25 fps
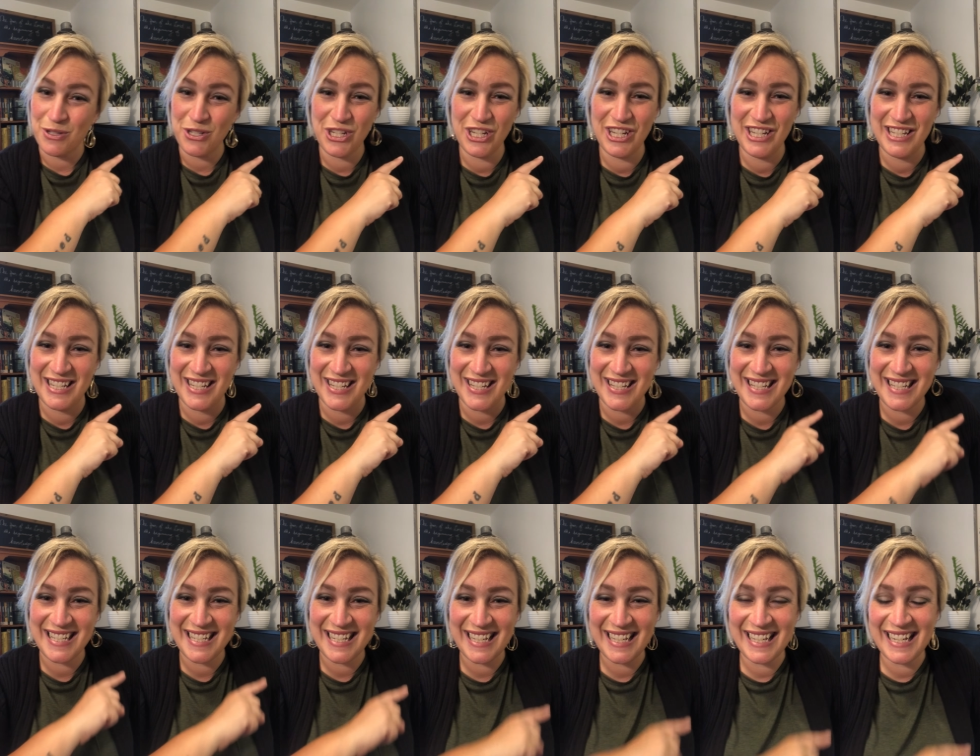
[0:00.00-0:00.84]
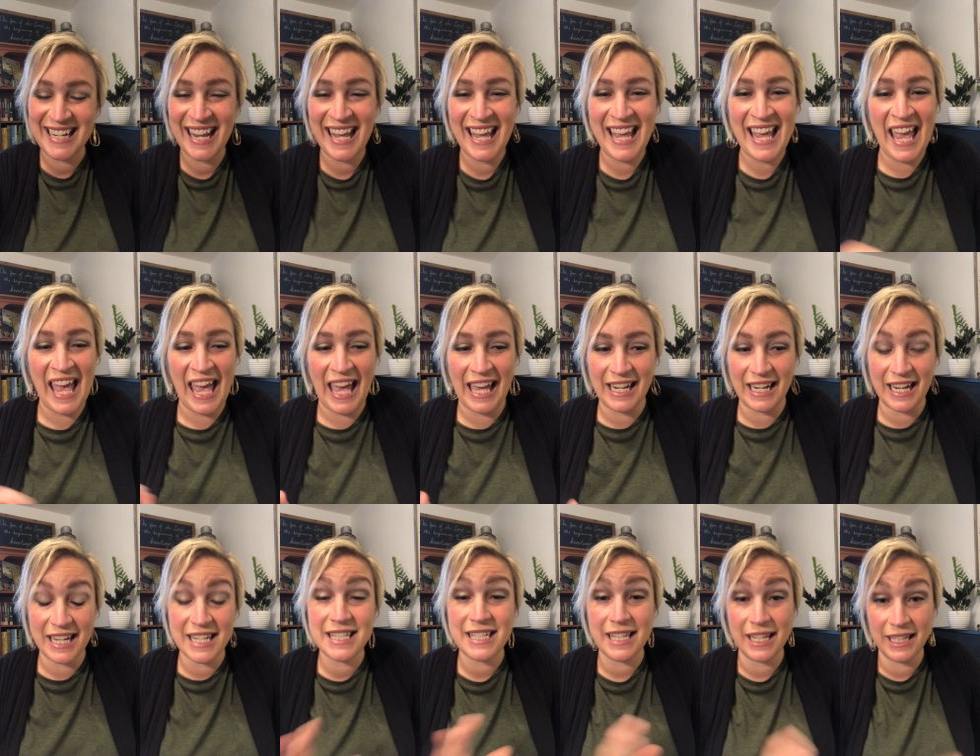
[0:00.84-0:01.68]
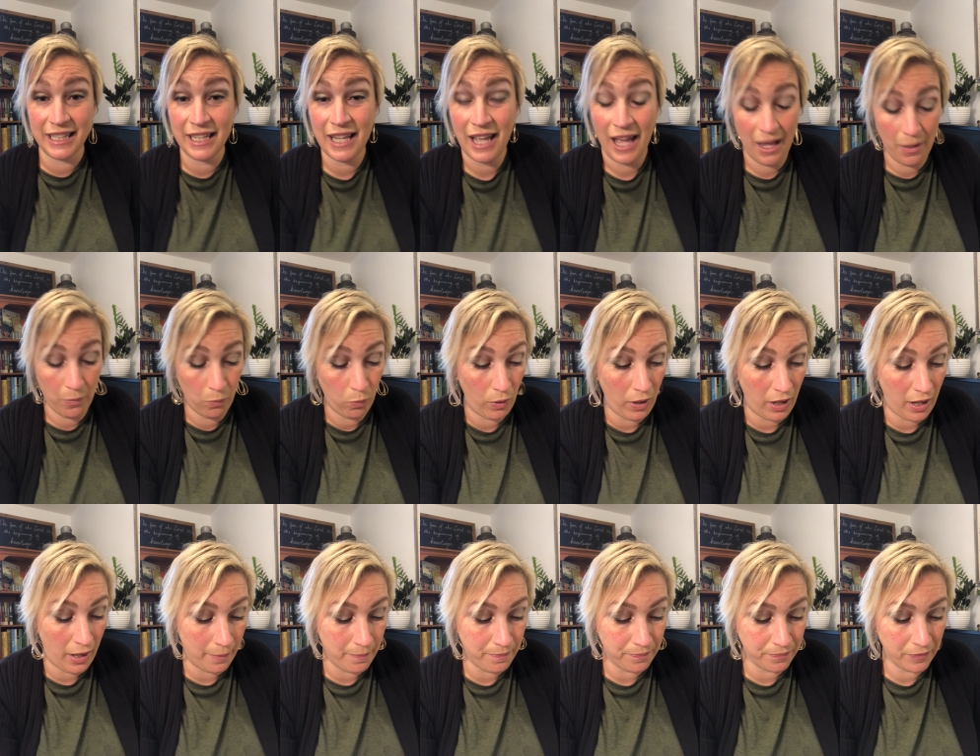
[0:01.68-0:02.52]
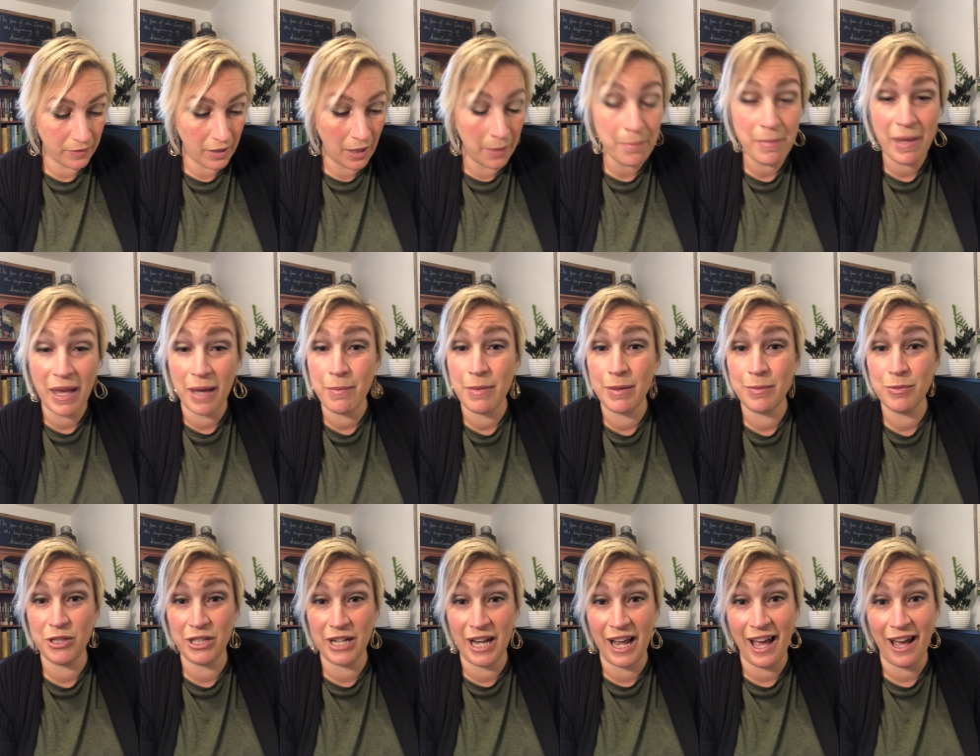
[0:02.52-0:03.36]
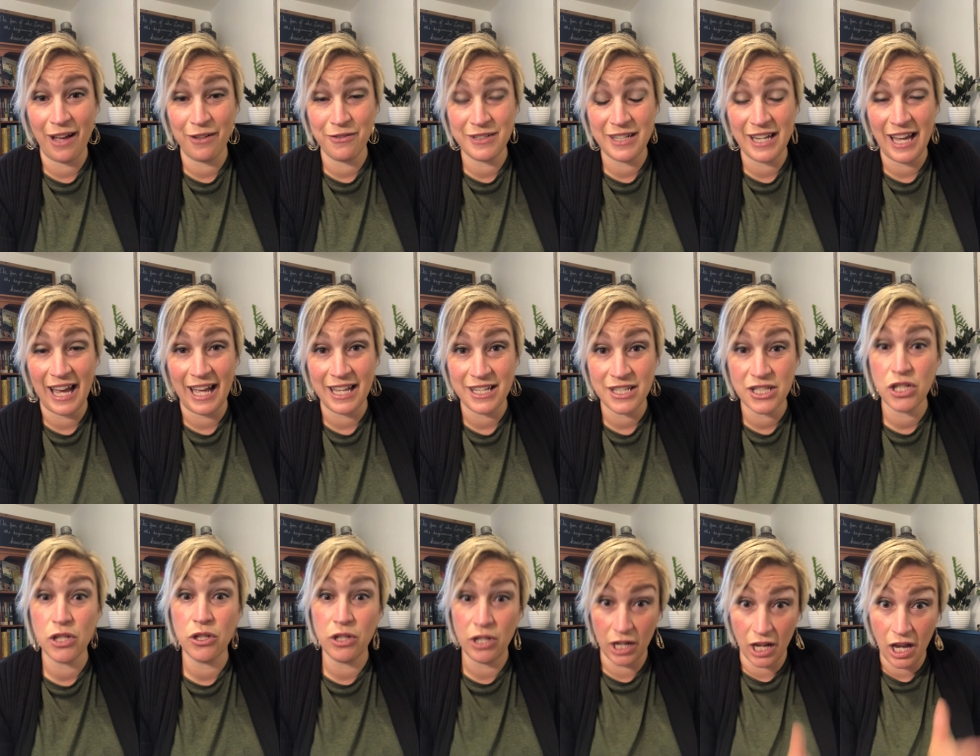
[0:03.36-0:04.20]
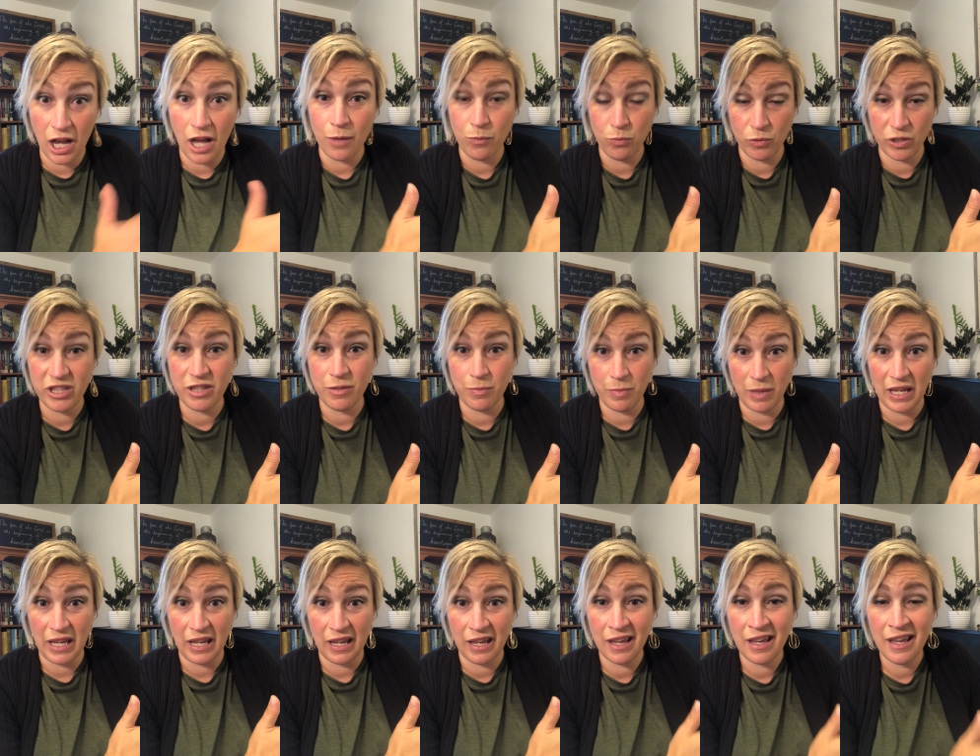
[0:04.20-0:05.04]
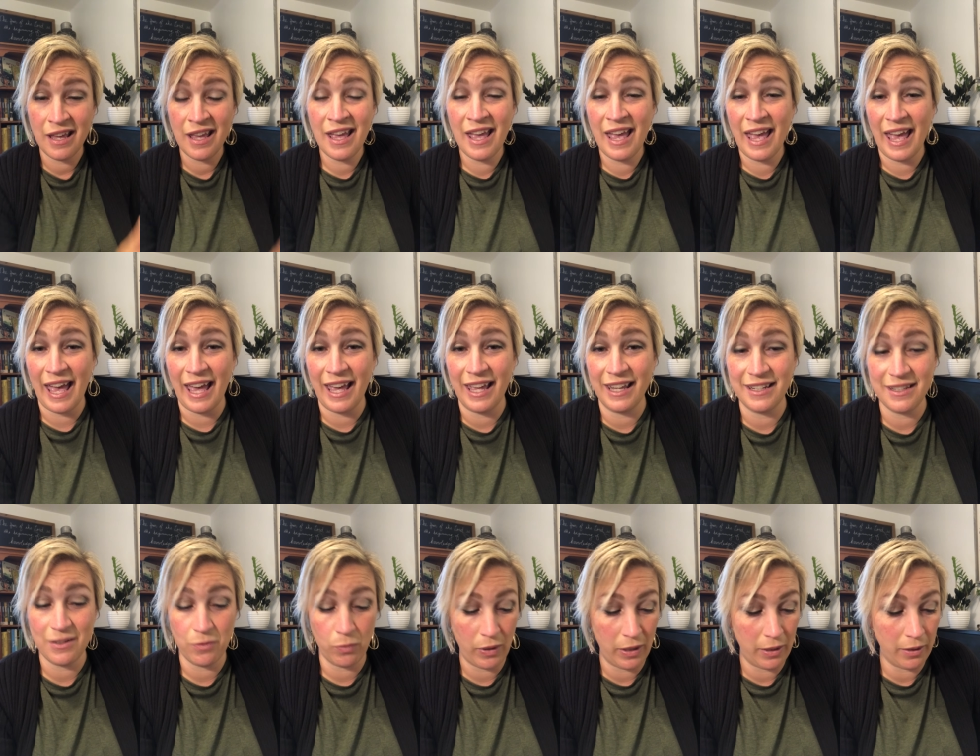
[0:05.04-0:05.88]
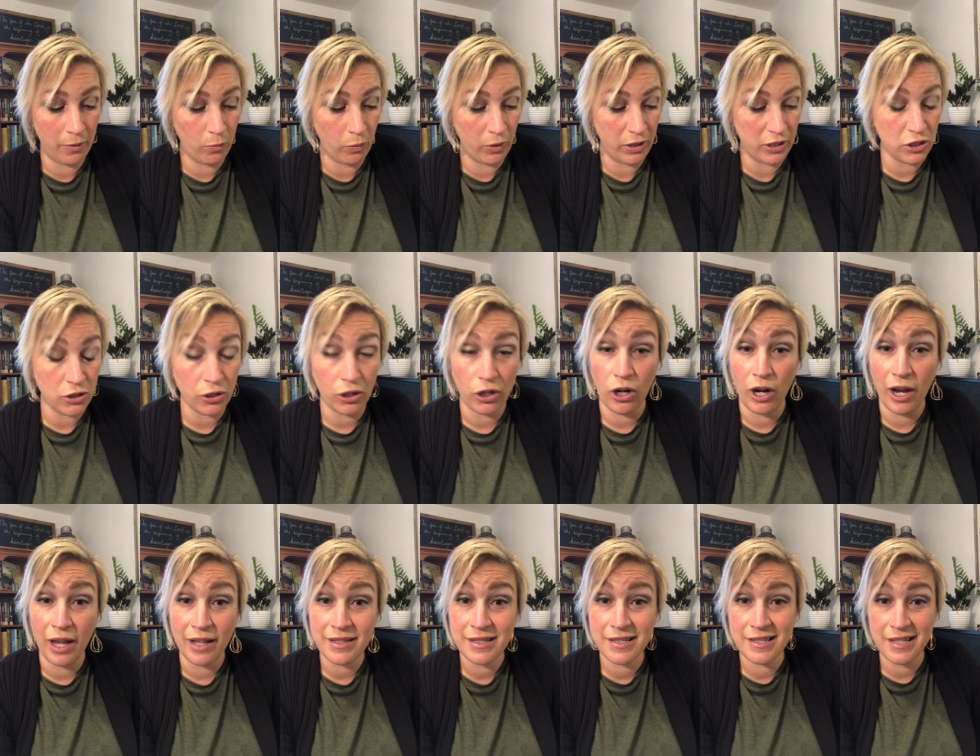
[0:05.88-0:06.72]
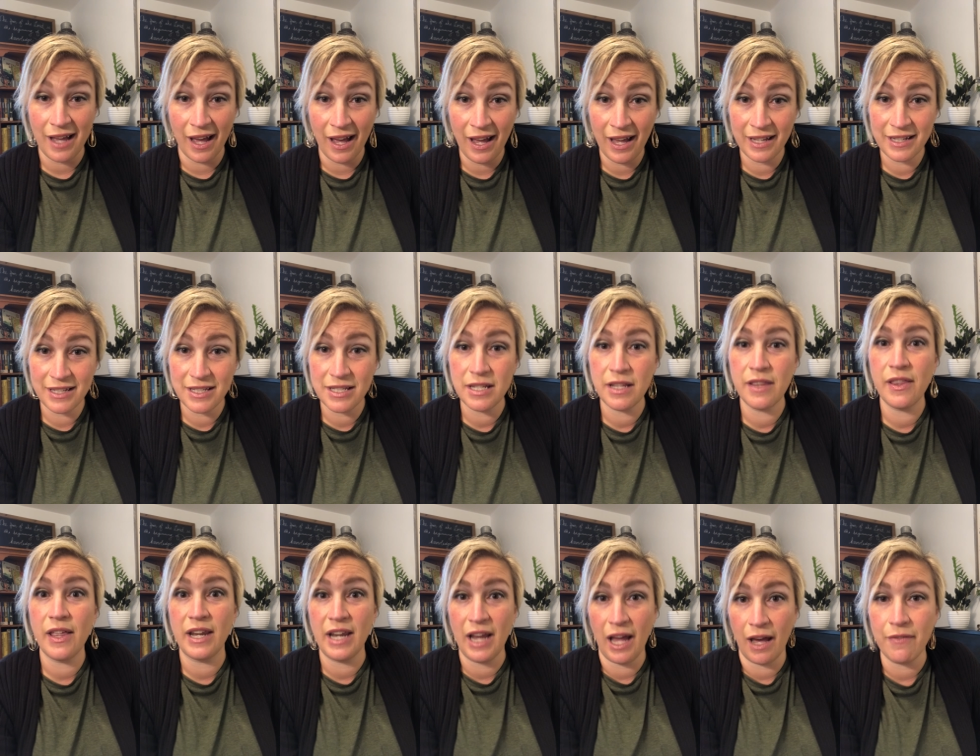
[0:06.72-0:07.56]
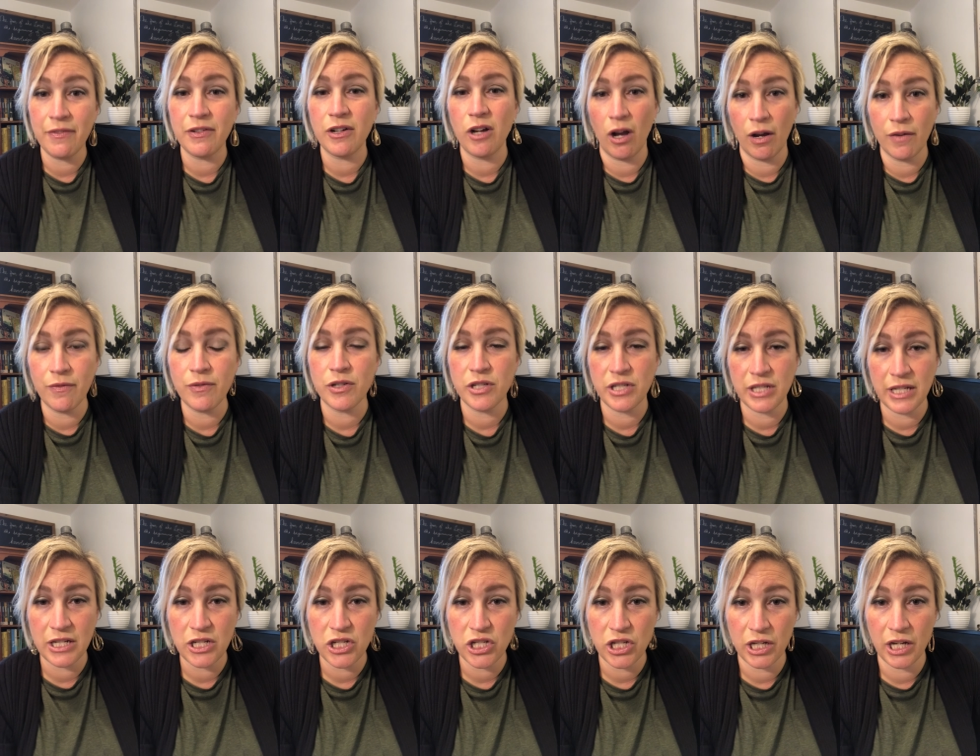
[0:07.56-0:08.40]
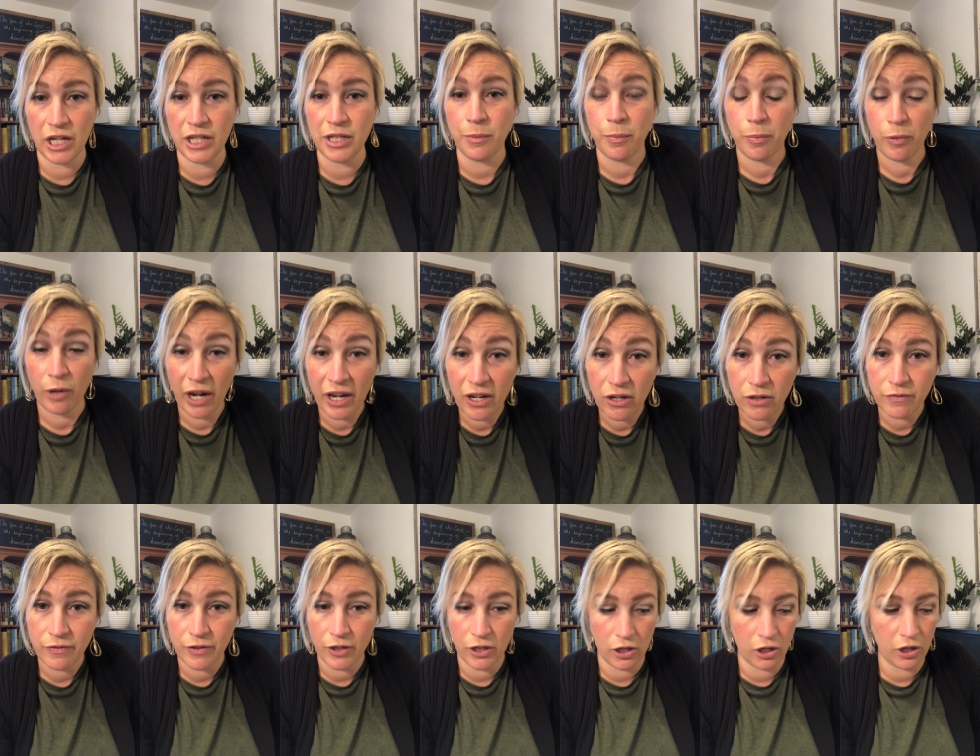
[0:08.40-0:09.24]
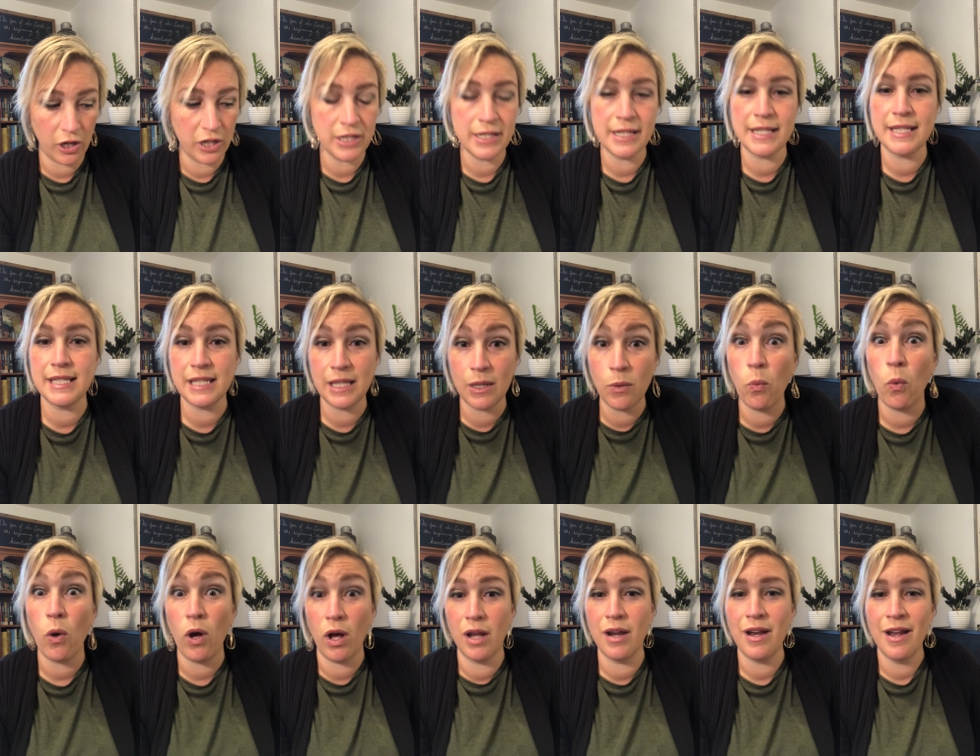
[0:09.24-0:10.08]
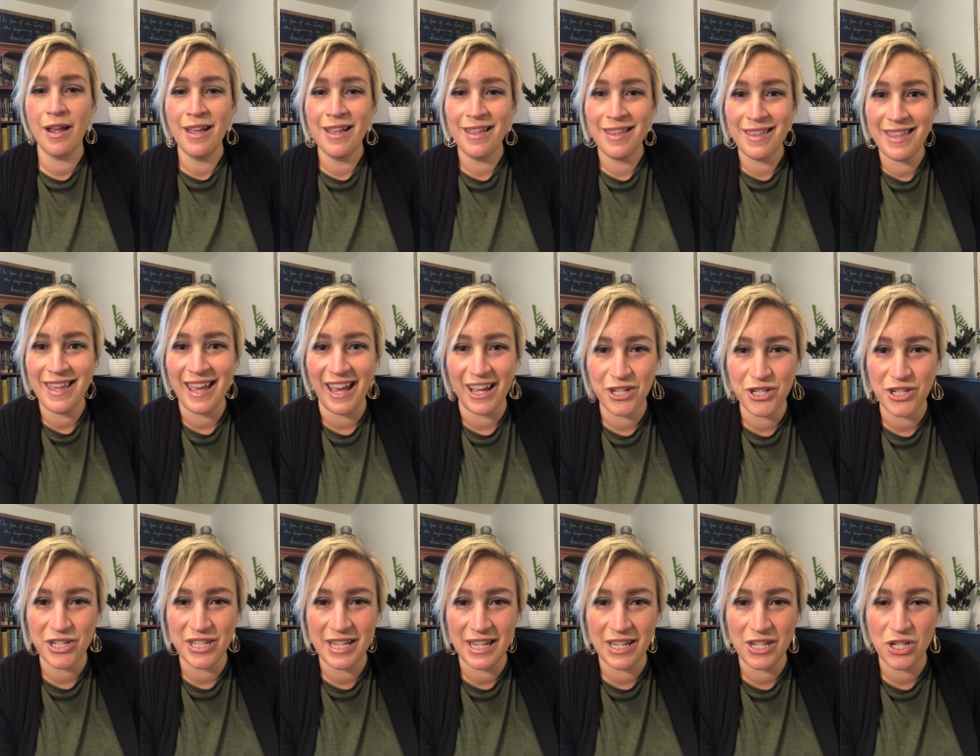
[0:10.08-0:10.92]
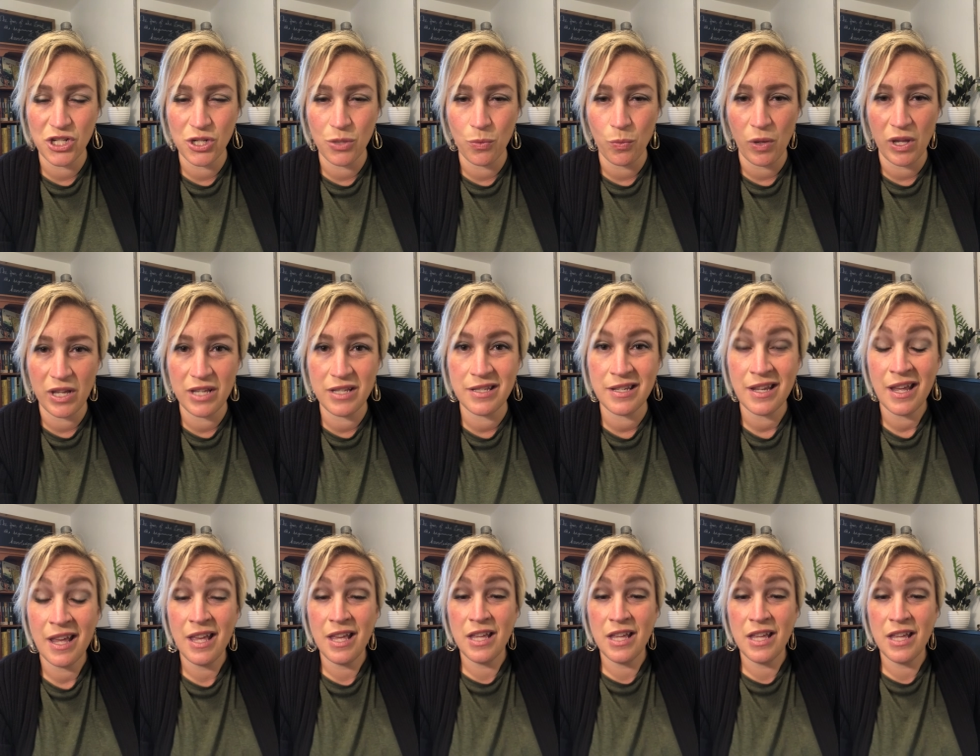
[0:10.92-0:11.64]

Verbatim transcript: Jesus did. And I said, um, um Ma'am, I'm going to have to ask you to come with me. And we, we took her outside to then have a conversation and to pray over her and to see what the agitation was.